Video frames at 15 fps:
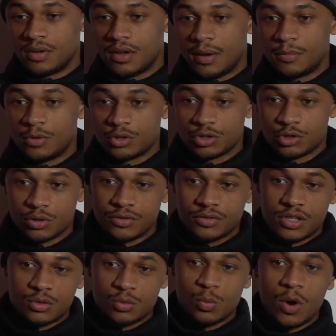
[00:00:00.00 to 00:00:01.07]
I'm not sure if
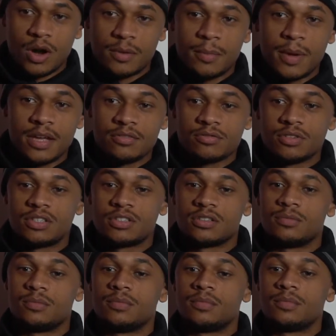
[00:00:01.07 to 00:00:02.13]
there's one main
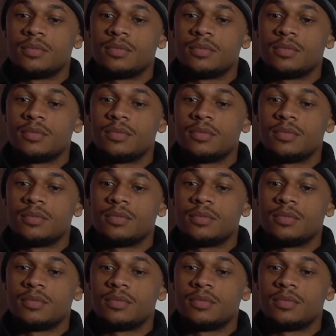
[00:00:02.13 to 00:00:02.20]
reason.